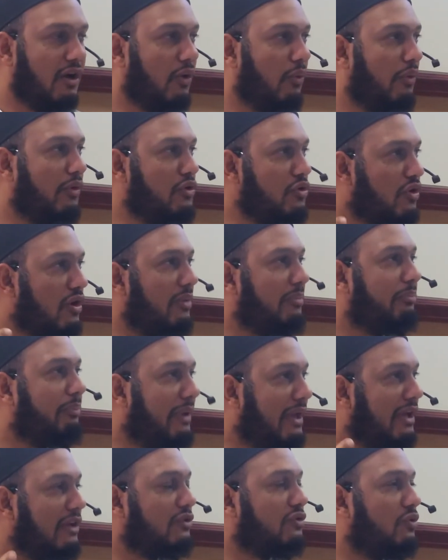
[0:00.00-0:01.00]
When you
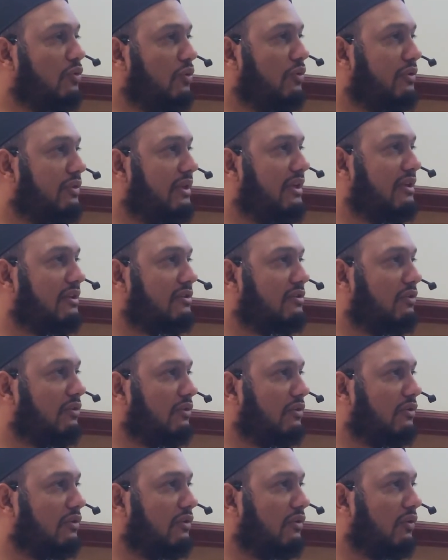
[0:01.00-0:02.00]
compare two things,
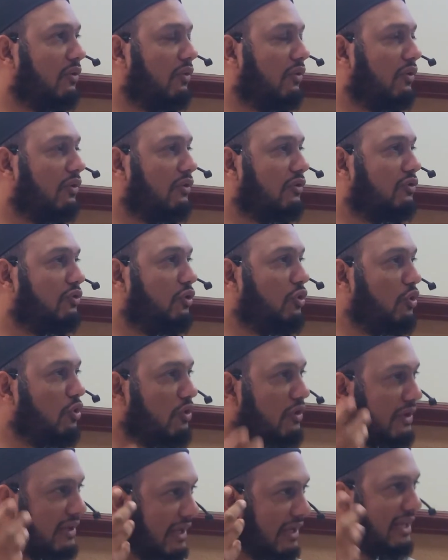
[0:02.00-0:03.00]
do
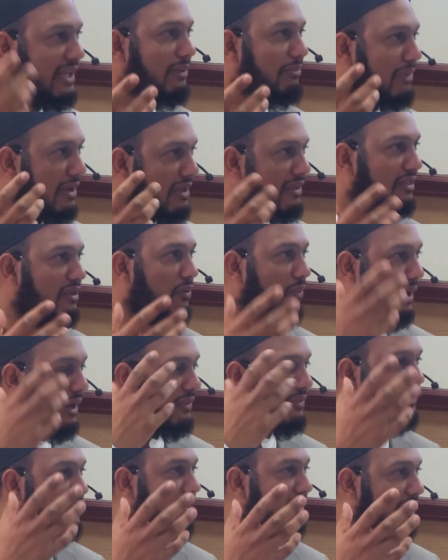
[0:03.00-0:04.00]
you really mean the
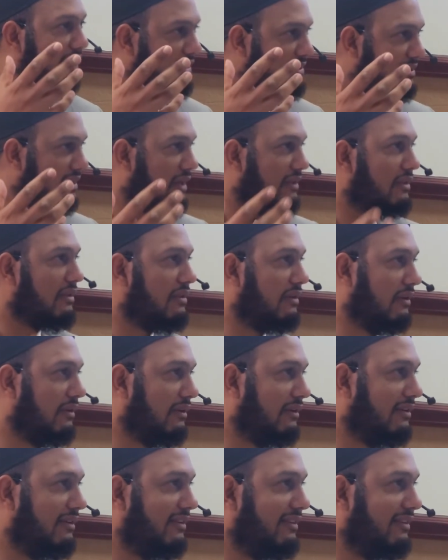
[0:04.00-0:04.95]
one thing is the other thing?